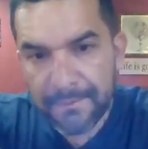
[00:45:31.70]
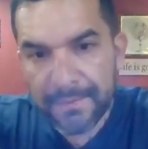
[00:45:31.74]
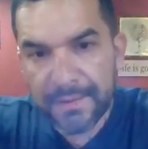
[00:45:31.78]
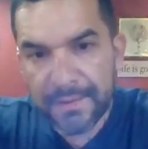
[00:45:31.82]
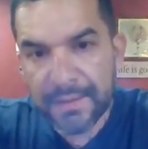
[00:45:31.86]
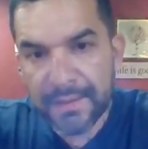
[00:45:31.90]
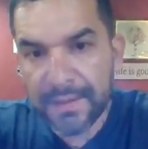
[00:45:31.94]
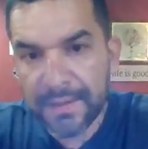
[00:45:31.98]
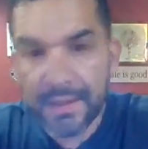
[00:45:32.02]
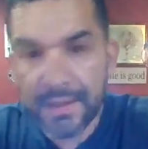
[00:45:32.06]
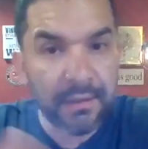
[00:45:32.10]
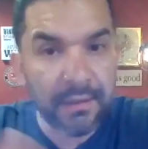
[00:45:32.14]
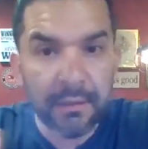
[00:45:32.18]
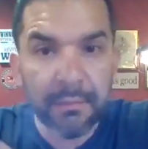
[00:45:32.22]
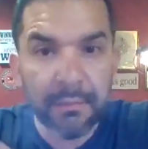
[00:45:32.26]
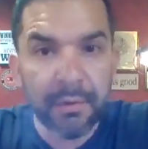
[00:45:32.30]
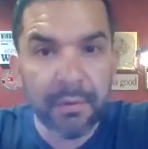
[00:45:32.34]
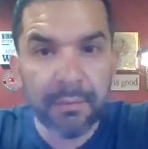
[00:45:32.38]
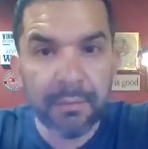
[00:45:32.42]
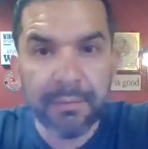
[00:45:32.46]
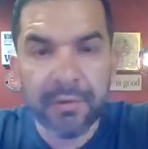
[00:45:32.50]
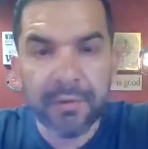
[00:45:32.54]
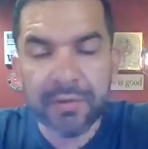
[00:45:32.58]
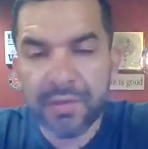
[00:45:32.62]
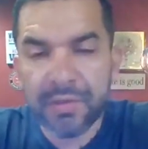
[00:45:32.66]
little
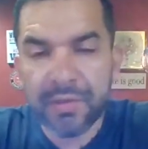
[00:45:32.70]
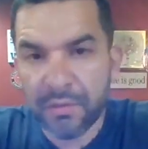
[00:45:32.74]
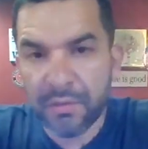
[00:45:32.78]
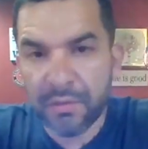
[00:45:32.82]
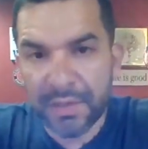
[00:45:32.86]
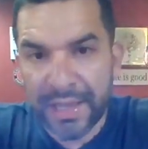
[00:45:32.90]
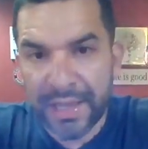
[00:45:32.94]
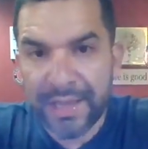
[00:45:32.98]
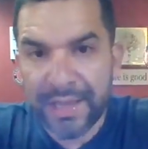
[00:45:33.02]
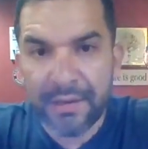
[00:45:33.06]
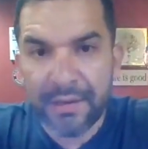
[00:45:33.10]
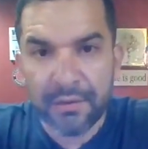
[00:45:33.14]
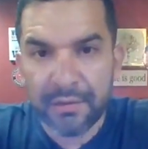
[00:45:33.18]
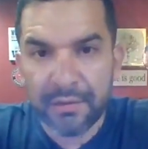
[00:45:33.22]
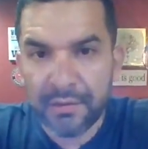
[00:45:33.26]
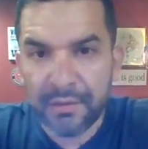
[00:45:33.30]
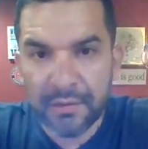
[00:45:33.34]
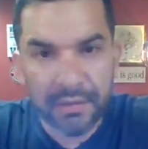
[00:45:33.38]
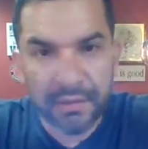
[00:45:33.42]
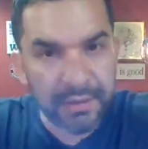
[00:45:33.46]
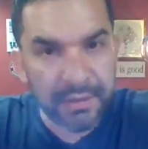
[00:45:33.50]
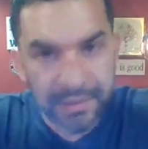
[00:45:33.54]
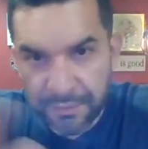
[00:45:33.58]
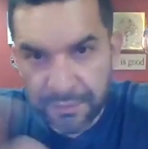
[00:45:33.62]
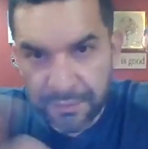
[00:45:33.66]
more personal later.
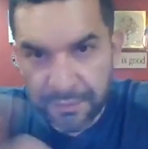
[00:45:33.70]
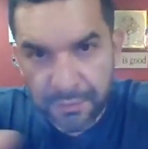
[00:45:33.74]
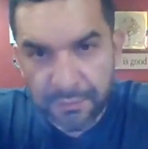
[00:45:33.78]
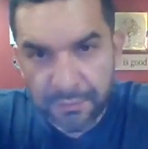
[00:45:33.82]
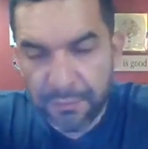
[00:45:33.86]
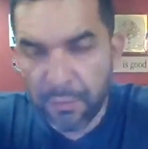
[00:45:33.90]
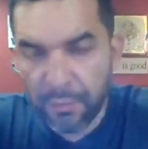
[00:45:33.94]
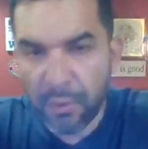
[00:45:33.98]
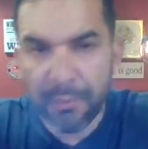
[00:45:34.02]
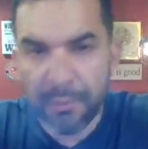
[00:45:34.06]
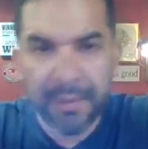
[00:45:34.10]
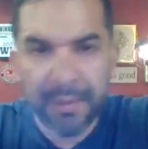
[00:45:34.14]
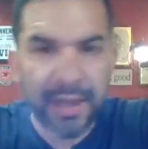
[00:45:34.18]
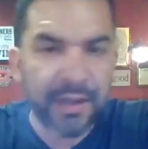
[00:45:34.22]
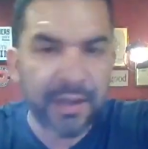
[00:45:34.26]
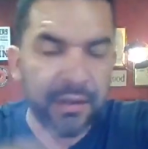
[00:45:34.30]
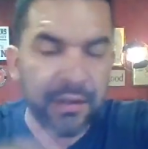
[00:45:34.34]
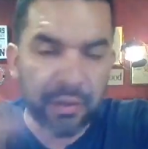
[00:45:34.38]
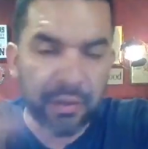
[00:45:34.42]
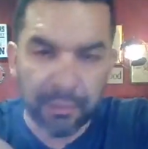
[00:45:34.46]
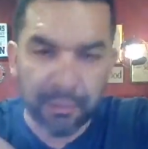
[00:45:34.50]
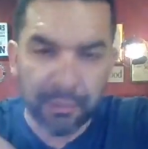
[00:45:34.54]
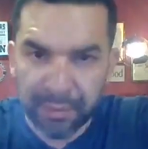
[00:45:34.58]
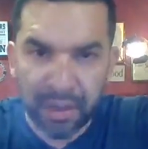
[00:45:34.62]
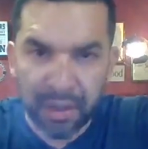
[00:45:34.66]
A different format,
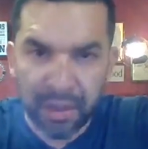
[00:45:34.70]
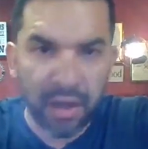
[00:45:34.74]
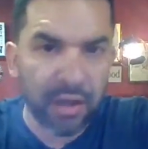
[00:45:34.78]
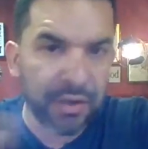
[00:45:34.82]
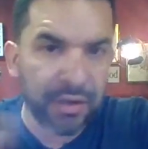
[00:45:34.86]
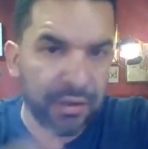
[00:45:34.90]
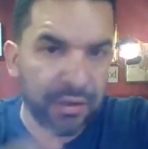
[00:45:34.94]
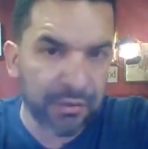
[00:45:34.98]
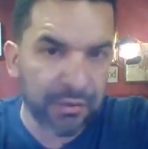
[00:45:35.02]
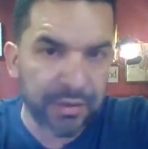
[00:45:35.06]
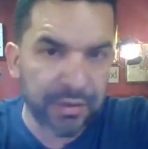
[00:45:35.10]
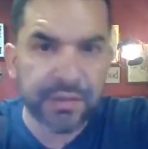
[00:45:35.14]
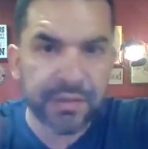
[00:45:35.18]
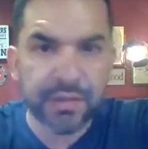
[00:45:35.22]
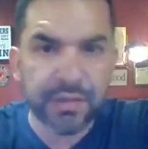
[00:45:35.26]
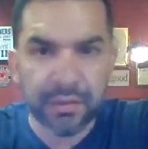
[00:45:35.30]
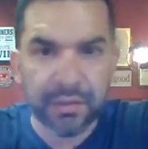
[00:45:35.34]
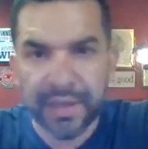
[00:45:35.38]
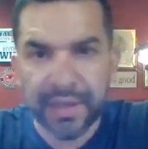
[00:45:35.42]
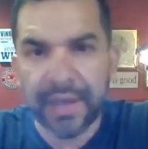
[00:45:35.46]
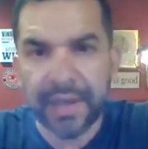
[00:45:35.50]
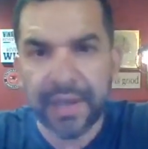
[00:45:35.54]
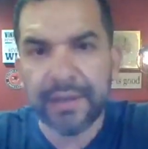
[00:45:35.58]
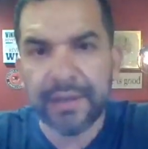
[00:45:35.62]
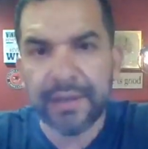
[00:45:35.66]
your blog, your this,
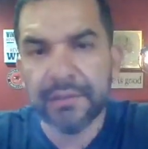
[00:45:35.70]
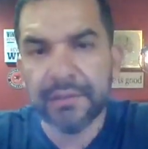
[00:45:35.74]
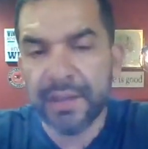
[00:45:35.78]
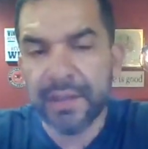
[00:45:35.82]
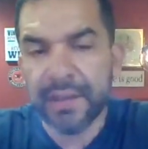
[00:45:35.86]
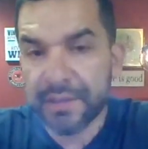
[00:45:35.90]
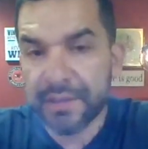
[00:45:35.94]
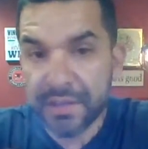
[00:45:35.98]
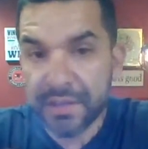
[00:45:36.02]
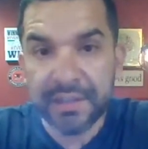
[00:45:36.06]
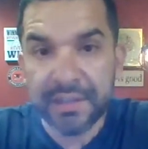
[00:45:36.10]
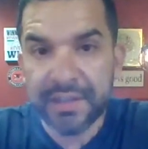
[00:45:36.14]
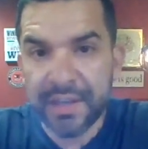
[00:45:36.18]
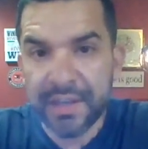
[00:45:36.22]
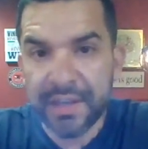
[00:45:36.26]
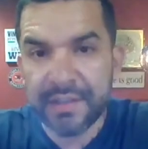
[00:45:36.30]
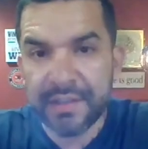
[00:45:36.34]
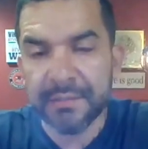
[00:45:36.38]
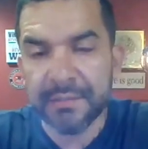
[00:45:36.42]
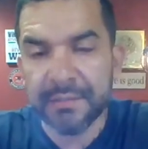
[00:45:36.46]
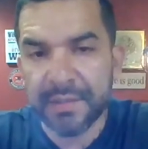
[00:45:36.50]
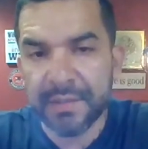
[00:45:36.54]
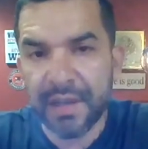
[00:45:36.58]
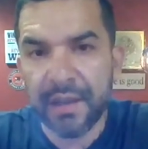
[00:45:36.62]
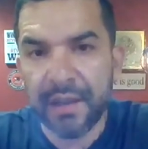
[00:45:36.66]
your that. That's going to take
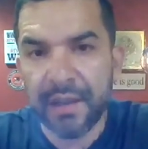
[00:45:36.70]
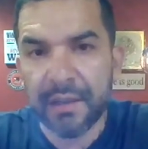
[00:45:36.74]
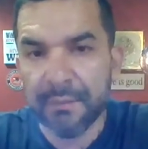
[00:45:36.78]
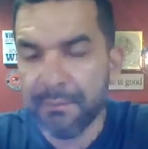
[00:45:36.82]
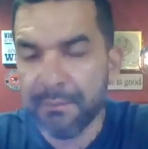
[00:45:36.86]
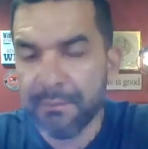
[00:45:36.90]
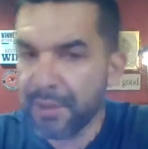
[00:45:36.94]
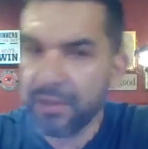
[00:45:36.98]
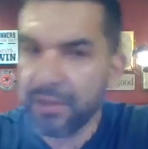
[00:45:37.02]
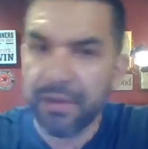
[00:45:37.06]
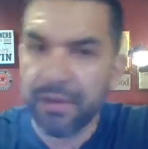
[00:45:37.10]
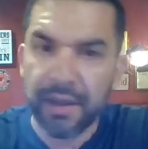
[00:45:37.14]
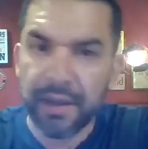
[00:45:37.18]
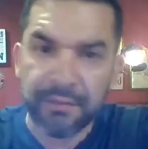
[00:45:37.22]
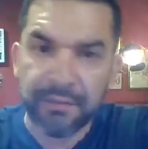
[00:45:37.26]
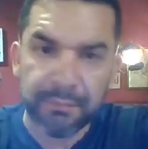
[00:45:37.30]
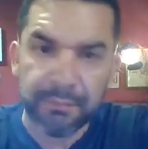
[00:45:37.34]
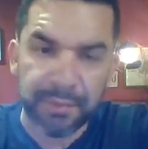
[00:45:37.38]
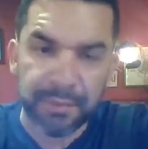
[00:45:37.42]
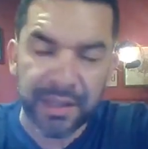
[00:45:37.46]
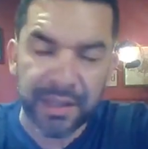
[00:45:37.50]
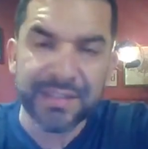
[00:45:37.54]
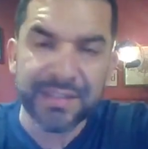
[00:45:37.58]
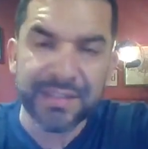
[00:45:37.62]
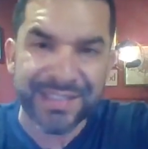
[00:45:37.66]
some time, but you have
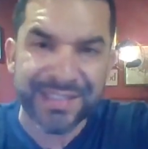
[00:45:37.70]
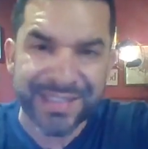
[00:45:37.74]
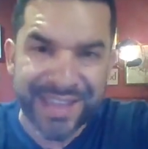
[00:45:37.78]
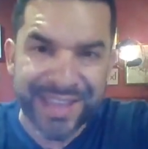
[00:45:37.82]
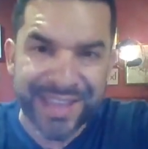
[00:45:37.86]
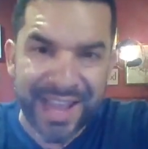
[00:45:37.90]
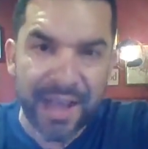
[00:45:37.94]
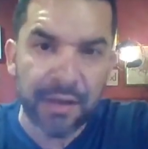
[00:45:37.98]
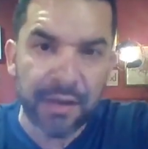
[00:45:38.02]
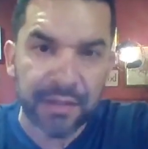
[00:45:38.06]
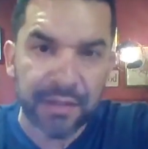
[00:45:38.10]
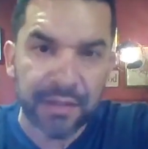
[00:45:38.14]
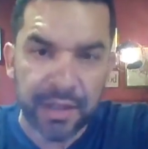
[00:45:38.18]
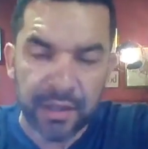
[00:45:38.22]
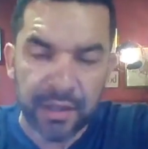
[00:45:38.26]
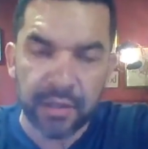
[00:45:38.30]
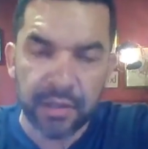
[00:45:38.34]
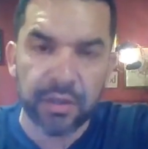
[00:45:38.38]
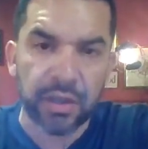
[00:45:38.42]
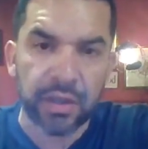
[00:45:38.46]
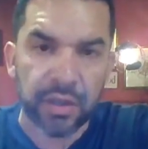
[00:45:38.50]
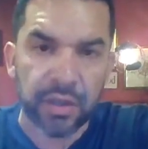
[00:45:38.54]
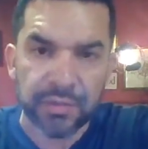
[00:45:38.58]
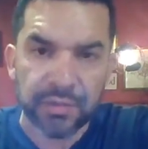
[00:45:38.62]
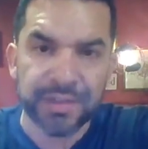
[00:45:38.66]
places now that you
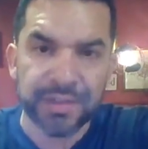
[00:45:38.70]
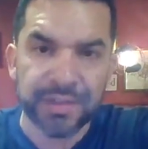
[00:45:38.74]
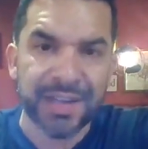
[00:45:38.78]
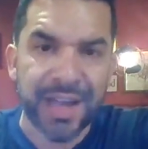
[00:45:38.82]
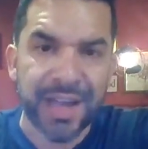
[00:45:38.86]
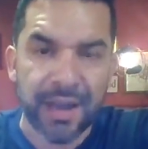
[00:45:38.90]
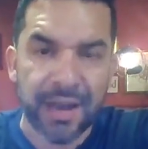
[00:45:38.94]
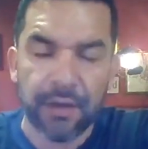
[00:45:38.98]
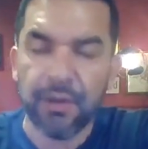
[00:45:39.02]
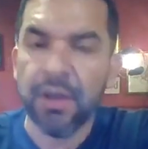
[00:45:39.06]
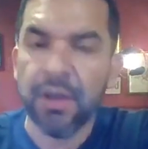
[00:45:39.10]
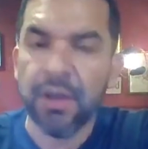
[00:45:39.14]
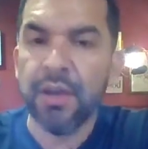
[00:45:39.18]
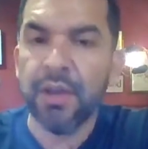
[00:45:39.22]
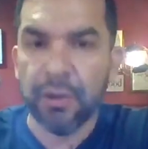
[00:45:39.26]
can use now.